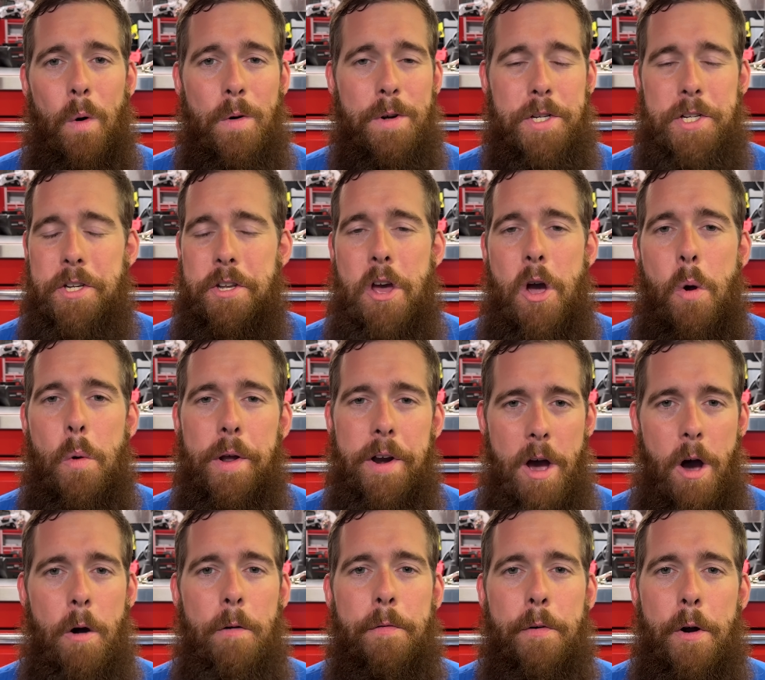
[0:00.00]
snow and
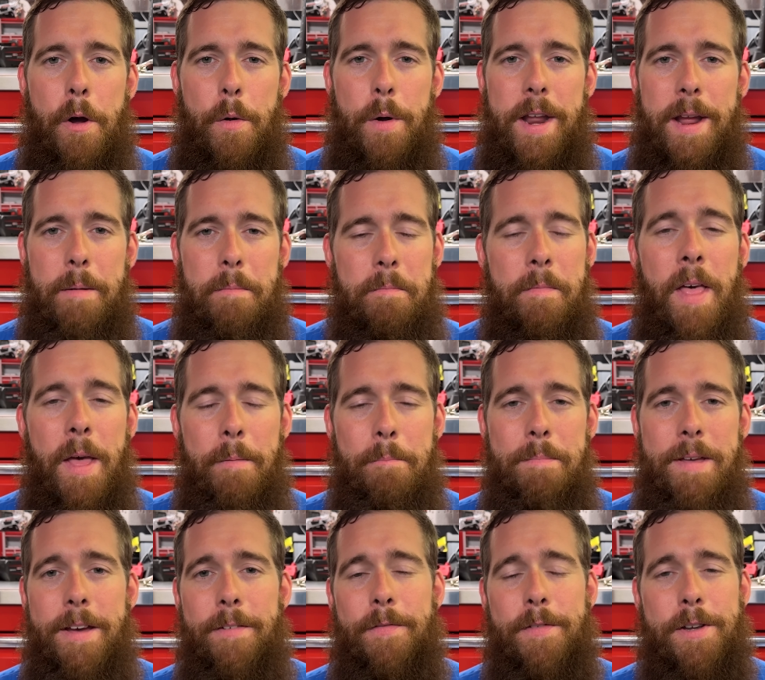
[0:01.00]
off-roading.
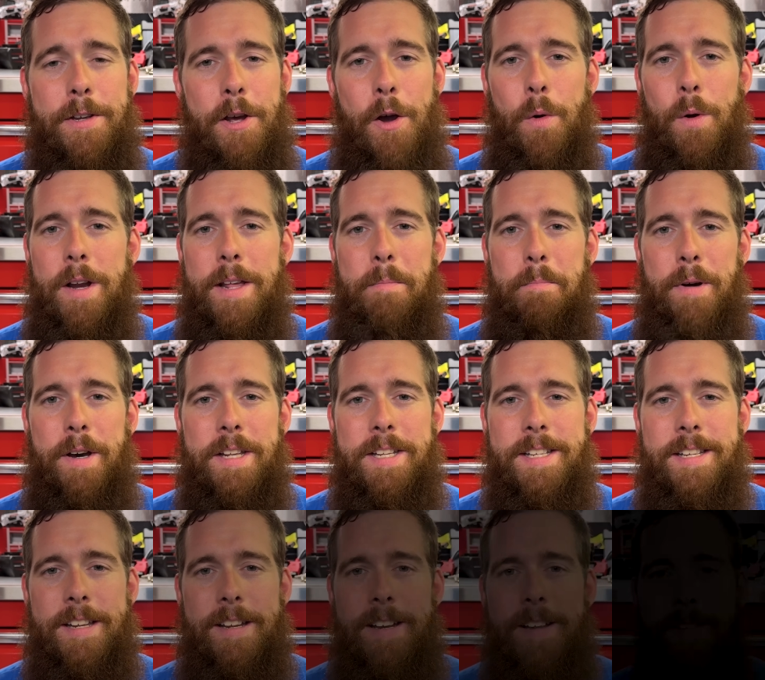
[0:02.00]
Myth totally
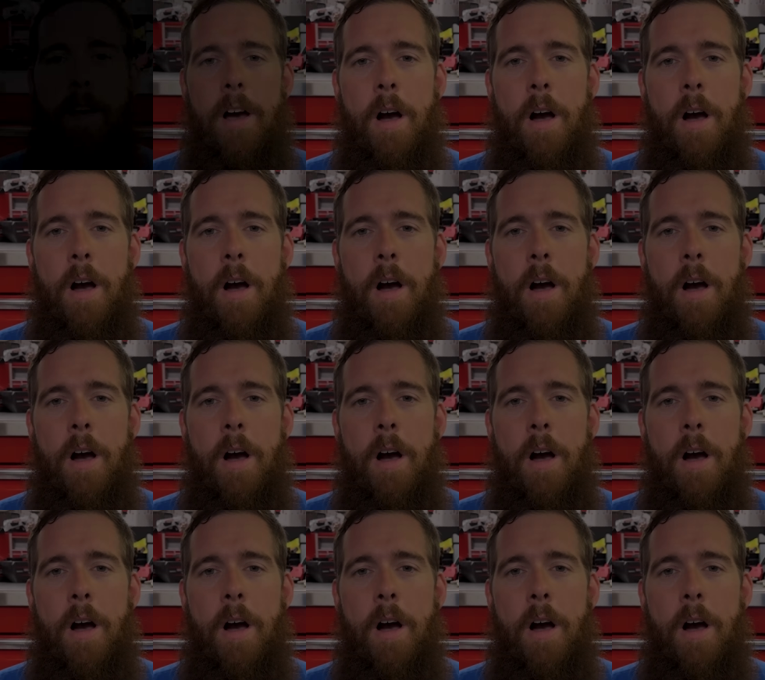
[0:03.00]
busted.